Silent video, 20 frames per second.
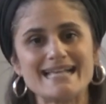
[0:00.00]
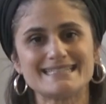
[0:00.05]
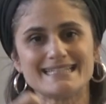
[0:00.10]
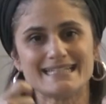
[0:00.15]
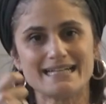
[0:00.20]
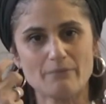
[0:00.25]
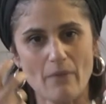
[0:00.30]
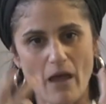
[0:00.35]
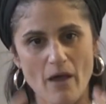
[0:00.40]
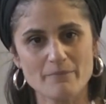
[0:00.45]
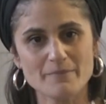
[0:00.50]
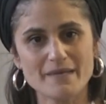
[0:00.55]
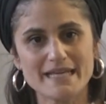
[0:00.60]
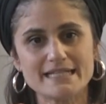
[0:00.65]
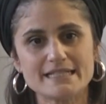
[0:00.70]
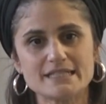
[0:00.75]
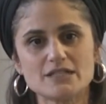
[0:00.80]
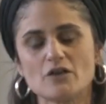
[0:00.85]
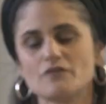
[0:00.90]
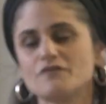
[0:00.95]
as a
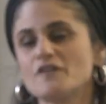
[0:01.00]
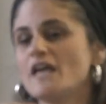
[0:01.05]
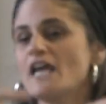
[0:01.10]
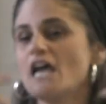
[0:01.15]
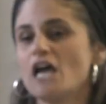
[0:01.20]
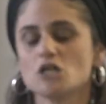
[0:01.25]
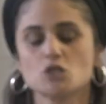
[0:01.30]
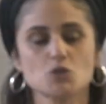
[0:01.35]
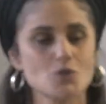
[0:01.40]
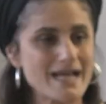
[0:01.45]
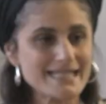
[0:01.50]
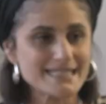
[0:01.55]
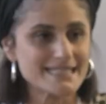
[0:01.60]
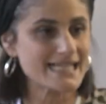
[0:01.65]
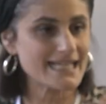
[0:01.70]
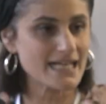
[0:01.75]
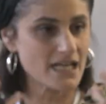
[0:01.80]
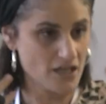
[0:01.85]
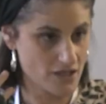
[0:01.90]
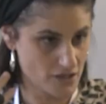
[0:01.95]
means of
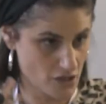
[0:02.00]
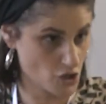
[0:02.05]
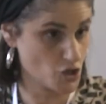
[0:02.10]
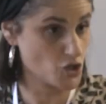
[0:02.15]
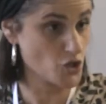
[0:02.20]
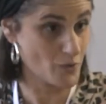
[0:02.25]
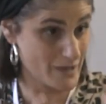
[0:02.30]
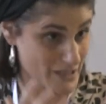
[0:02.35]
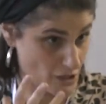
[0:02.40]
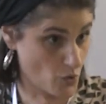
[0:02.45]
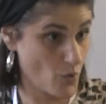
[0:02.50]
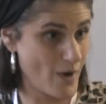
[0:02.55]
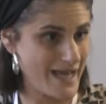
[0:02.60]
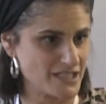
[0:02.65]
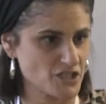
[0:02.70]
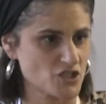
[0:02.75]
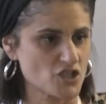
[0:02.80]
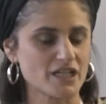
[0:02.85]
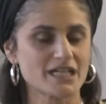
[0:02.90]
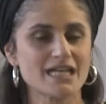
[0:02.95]
addressing the Jewish
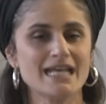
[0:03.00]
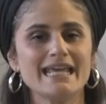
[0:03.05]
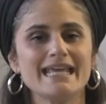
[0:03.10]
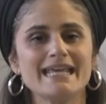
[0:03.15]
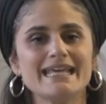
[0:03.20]
question.